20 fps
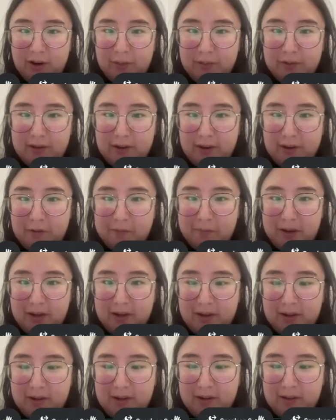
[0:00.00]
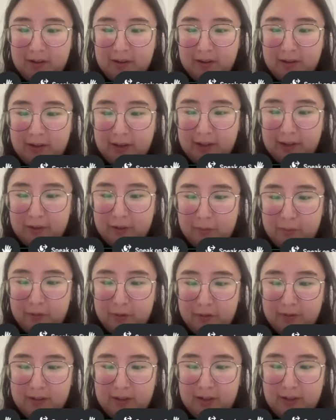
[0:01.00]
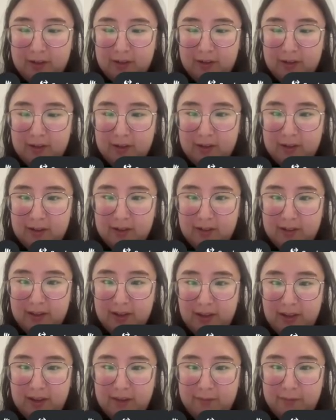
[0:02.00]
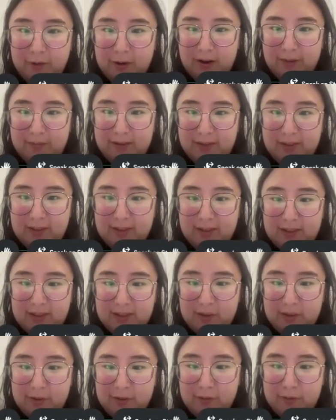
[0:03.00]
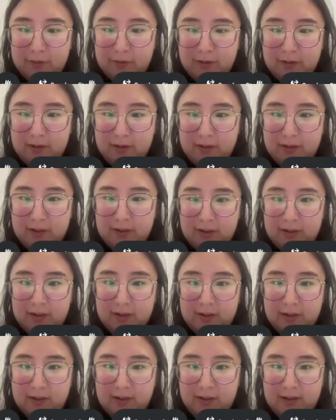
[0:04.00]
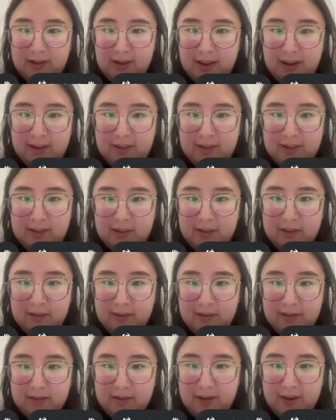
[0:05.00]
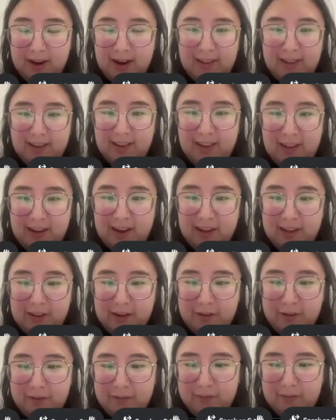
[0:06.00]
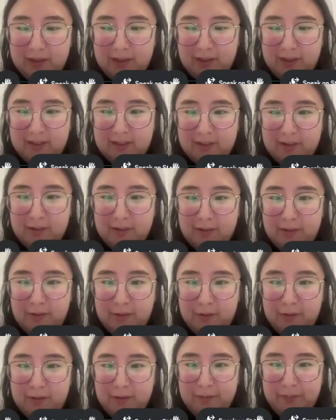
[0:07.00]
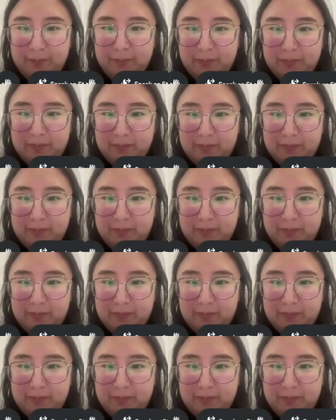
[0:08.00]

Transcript: that drop shadow bigger and like a little bolder to like give more emphasis to the text. Okay, I like the yellow. It looks so